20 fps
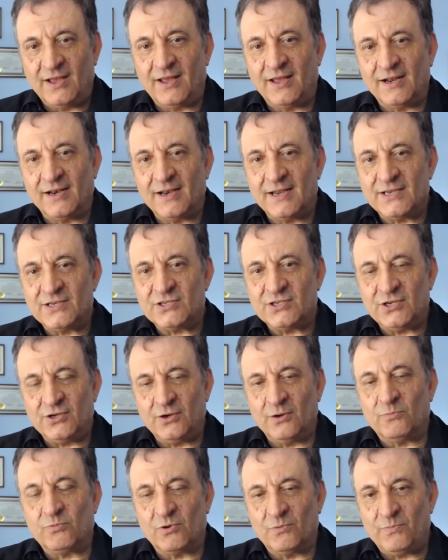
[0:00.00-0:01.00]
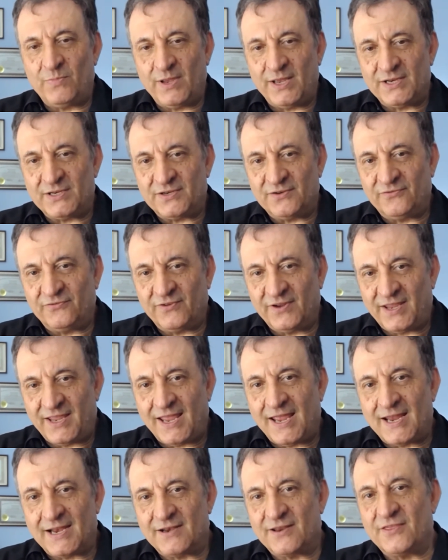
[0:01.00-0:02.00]
unless you're prepared to
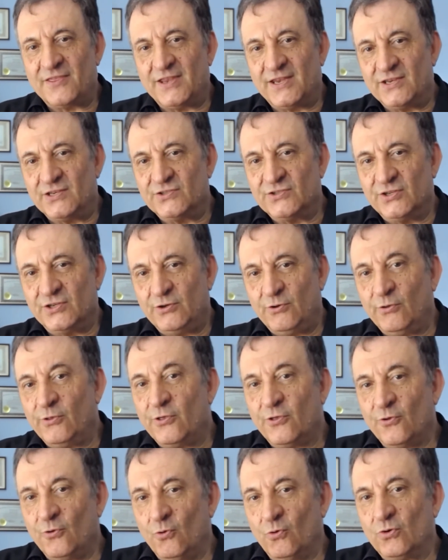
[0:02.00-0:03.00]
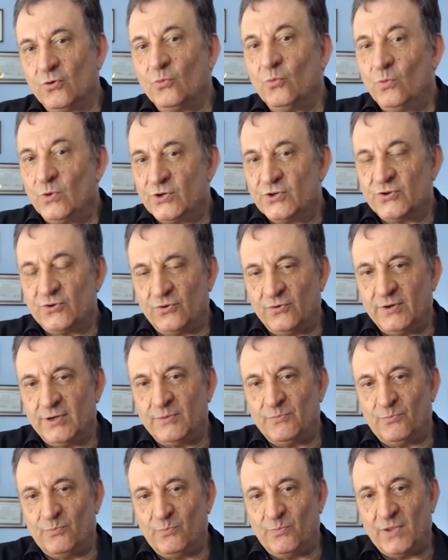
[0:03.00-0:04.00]
forget things that you thought were true
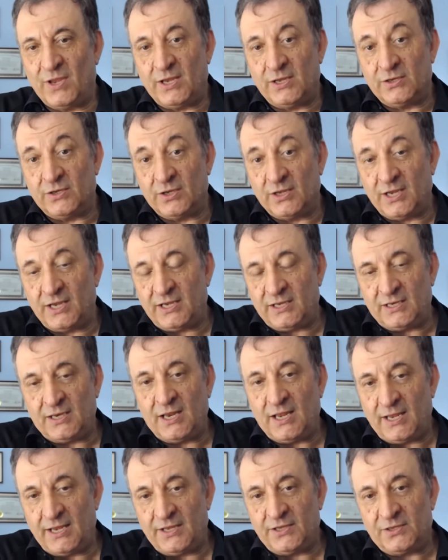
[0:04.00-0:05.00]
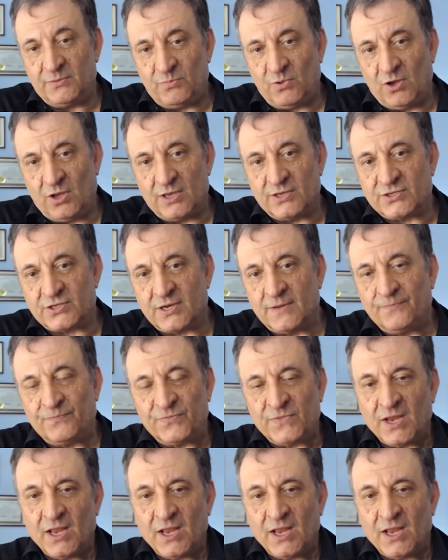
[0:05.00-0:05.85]
in, in, in, in the past.